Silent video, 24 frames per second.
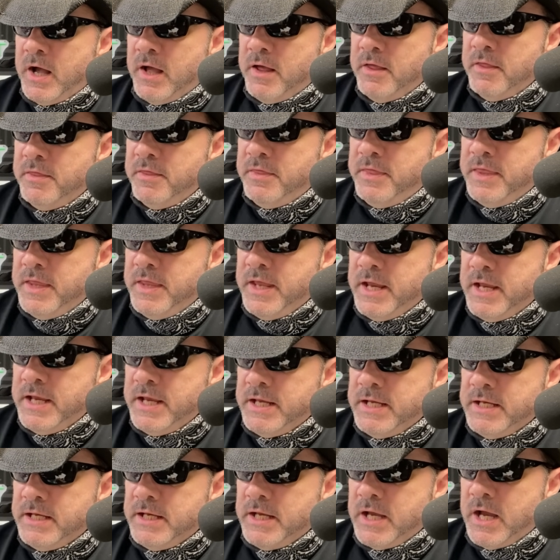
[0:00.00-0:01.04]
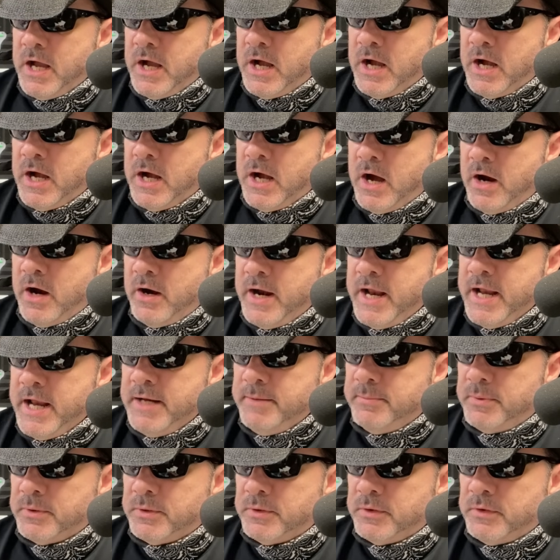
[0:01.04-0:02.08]
they are
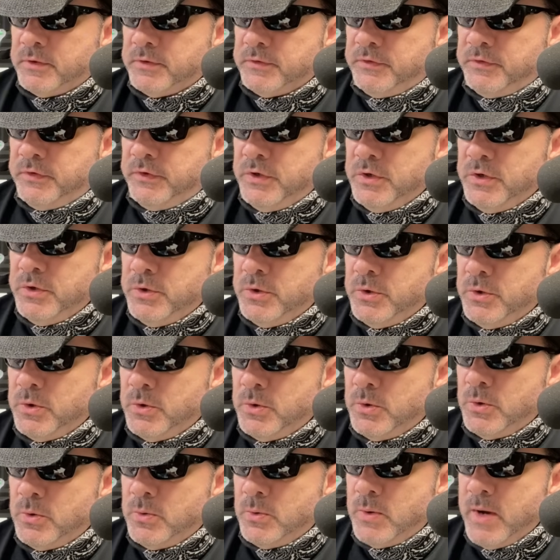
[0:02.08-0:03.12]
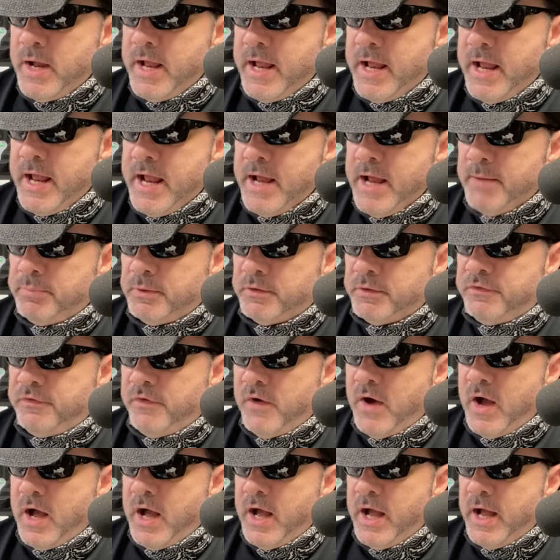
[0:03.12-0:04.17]
able to
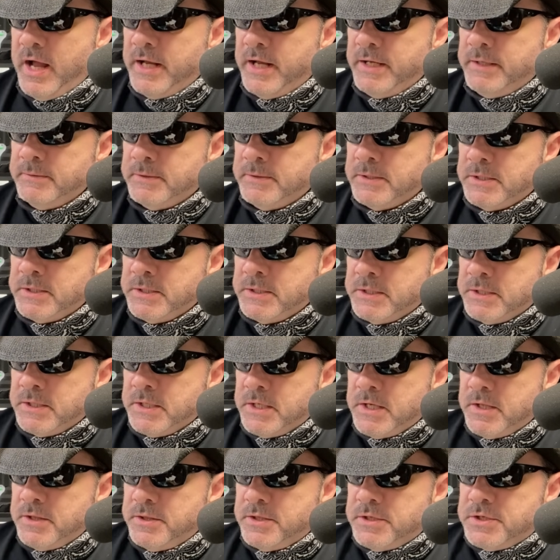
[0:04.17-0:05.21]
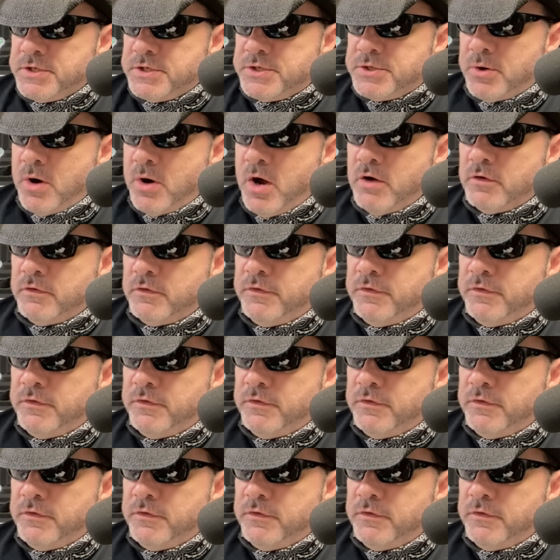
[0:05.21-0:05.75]
amplify the strong